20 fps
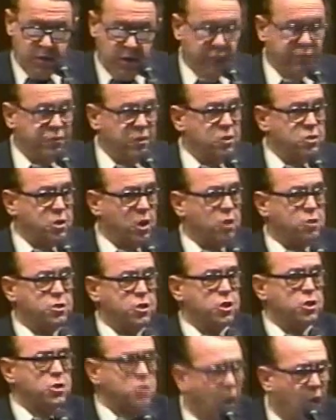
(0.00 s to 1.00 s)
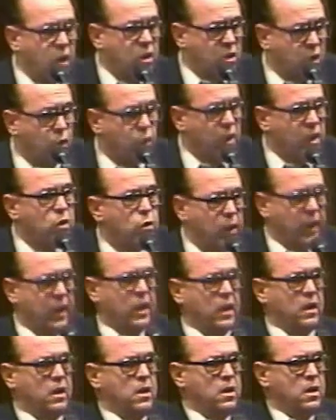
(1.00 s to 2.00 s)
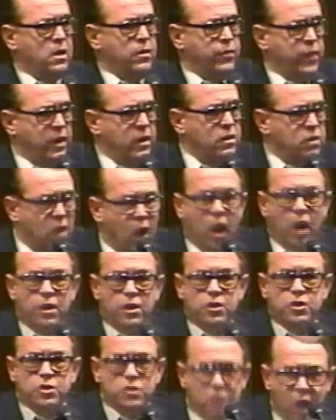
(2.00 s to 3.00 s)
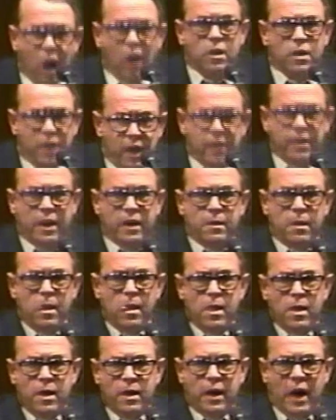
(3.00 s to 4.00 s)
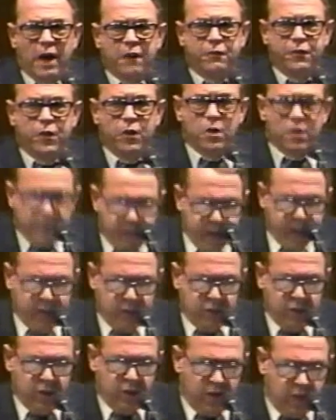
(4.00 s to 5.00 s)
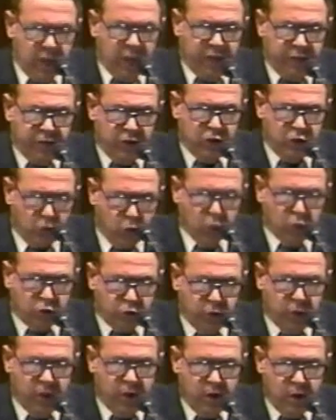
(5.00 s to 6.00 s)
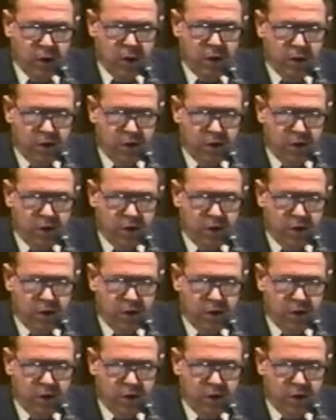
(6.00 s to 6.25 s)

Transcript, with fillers: If the church is not going well, then God is not in it, and I feel led to leave and go to